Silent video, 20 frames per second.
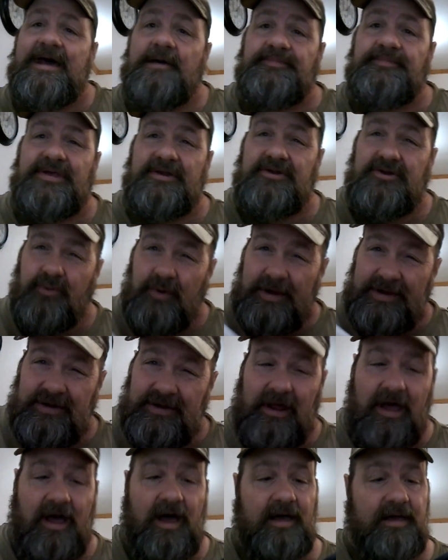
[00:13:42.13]
helps it
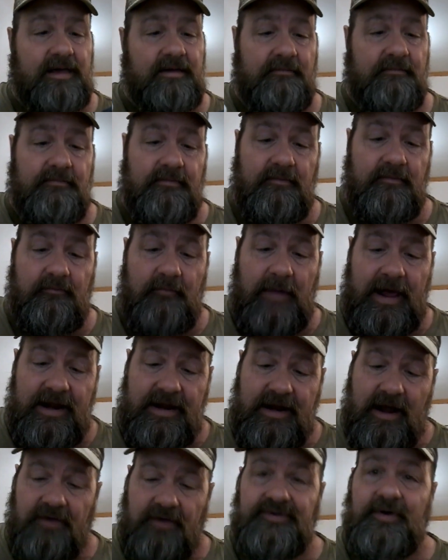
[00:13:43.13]
twist lock. But
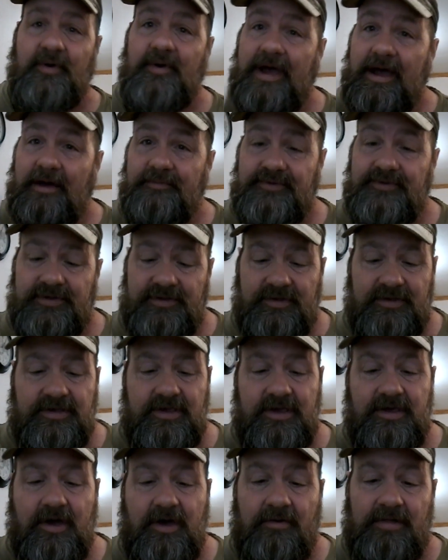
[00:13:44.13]
it also helps
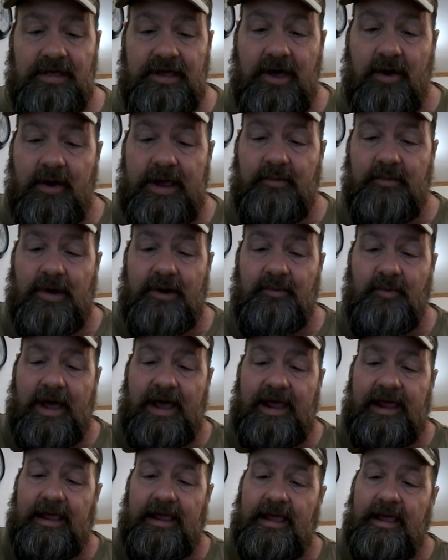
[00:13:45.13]
you only go in one
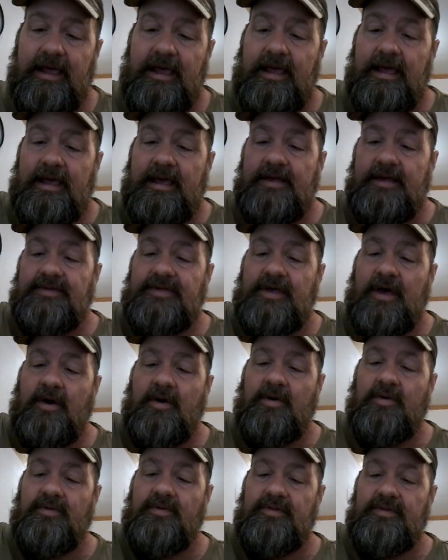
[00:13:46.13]
way.
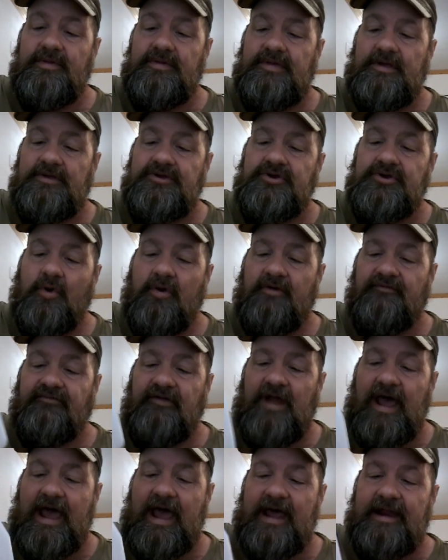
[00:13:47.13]
So the short
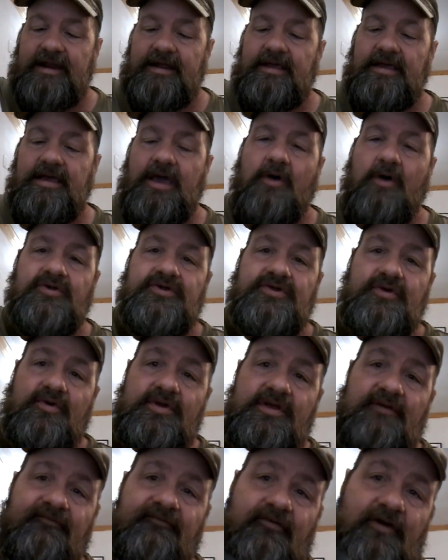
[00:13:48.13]
flat goes
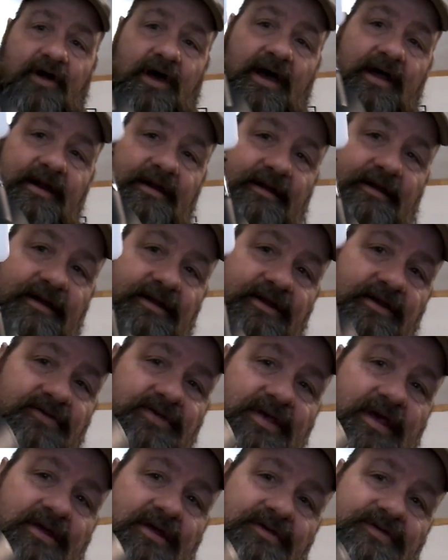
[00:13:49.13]
toward the front, and you
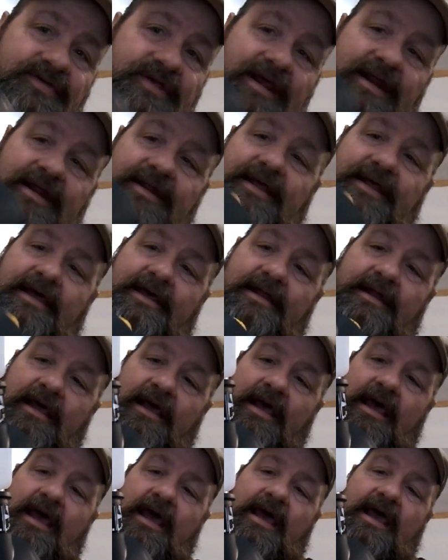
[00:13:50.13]
sit it seated in.
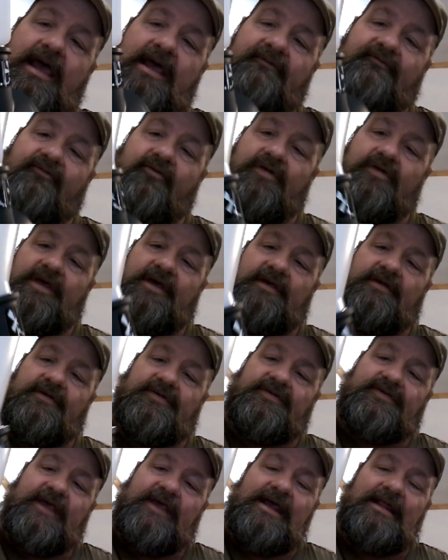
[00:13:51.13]
And for the
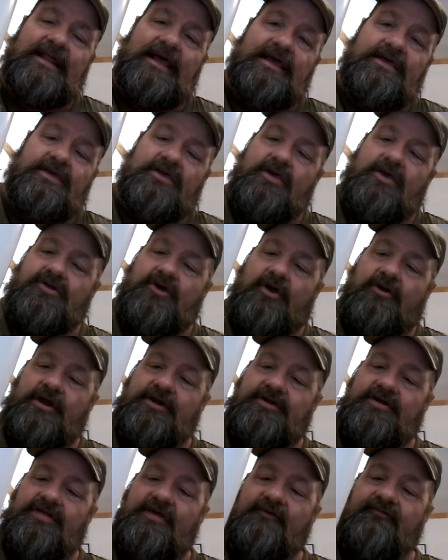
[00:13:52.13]
ceiling, you turn
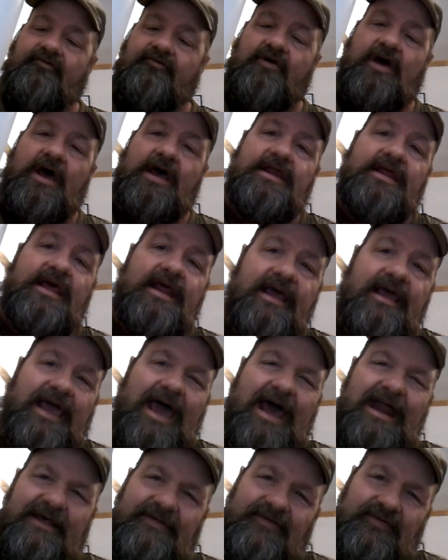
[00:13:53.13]
it to the front, and it'll
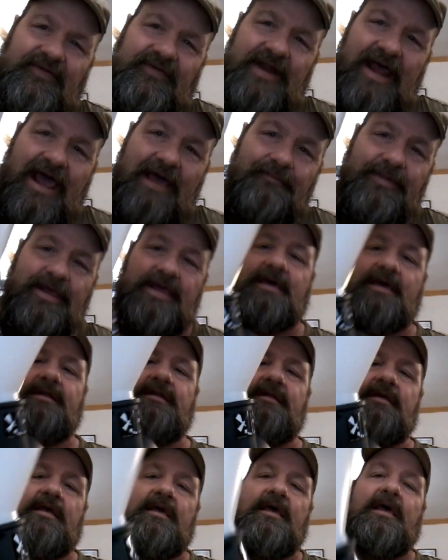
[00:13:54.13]
kind of snap
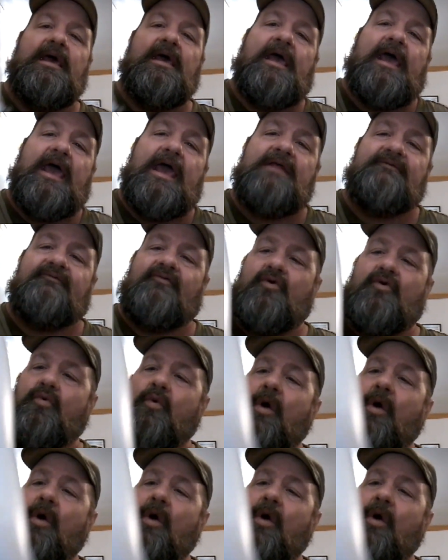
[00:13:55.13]
in. And for